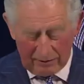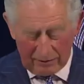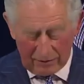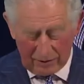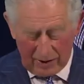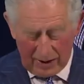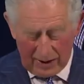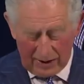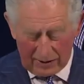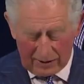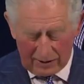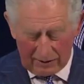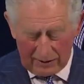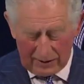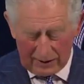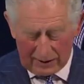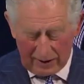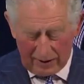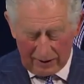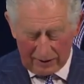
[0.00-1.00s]
I've tried
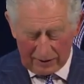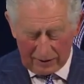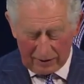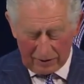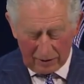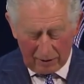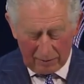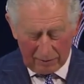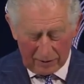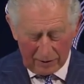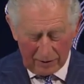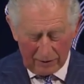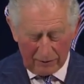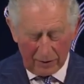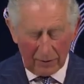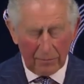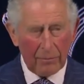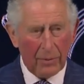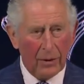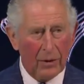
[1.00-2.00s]
to encourage the adoption
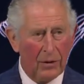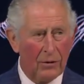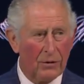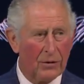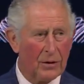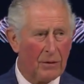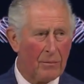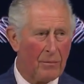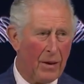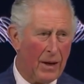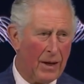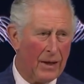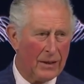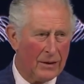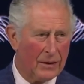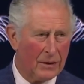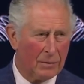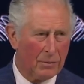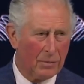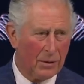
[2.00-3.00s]
of the polluter
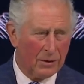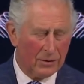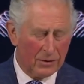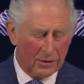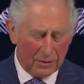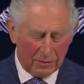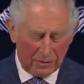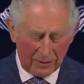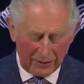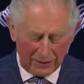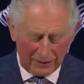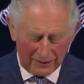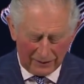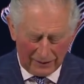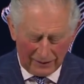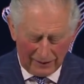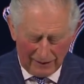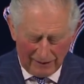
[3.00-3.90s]
pays principle